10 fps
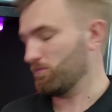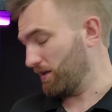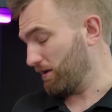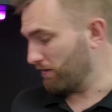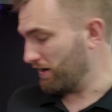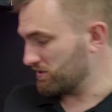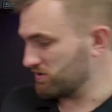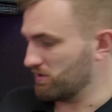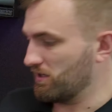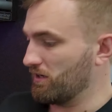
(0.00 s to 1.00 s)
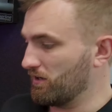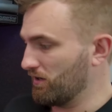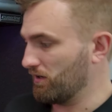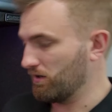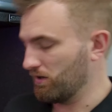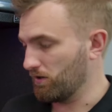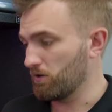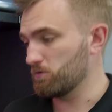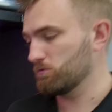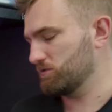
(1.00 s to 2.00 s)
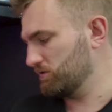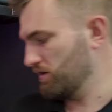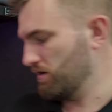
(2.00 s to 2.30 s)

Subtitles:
their range includes.